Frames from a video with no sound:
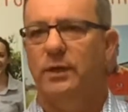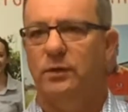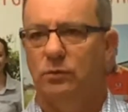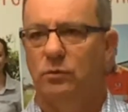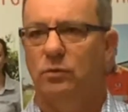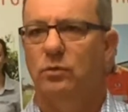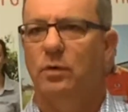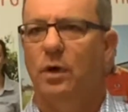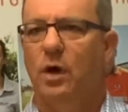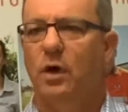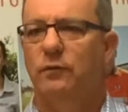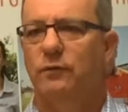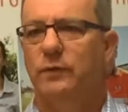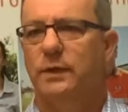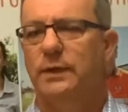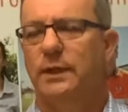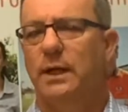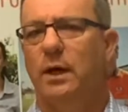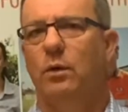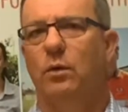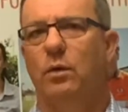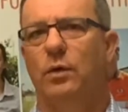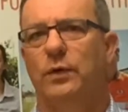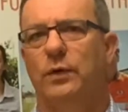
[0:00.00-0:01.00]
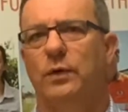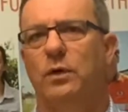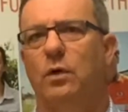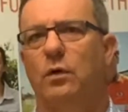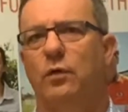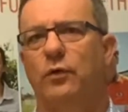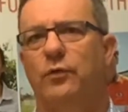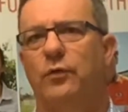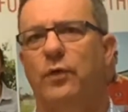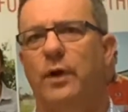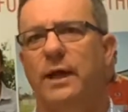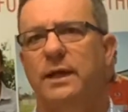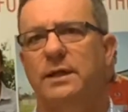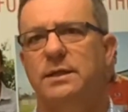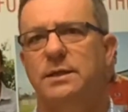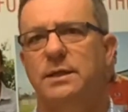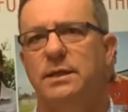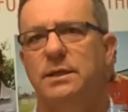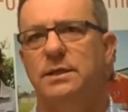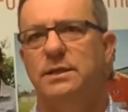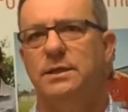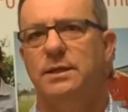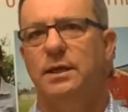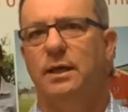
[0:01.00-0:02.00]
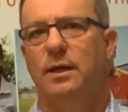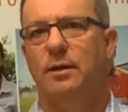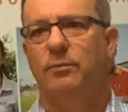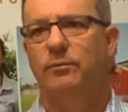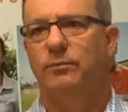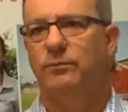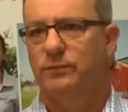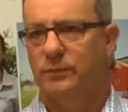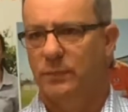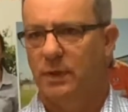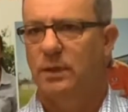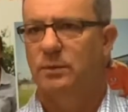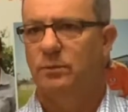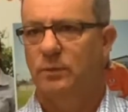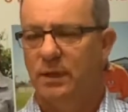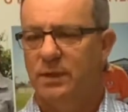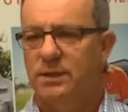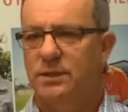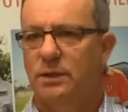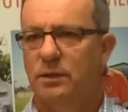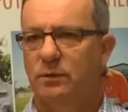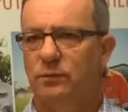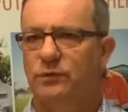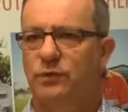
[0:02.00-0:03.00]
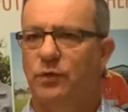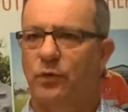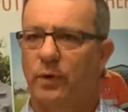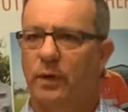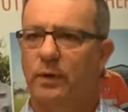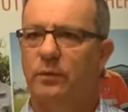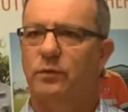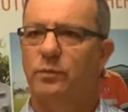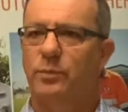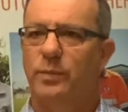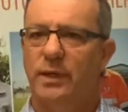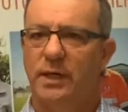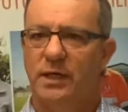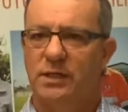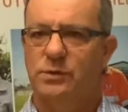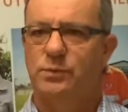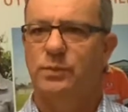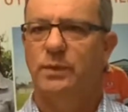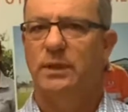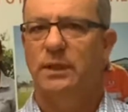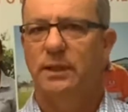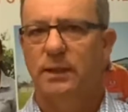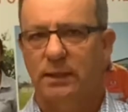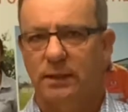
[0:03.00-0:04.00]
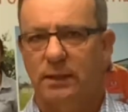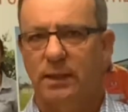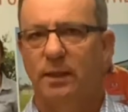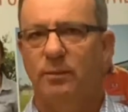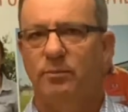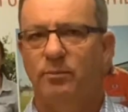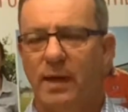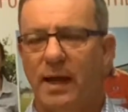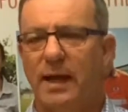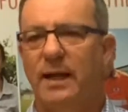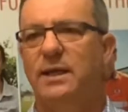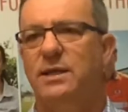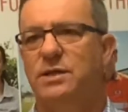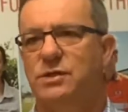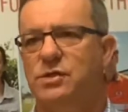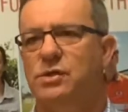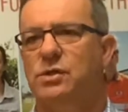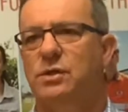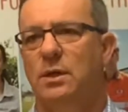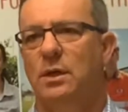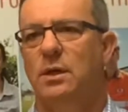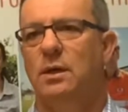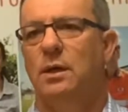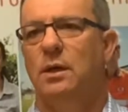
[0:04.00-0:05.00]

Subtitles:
or hopefully go under contract and deal direct with BHP and can manage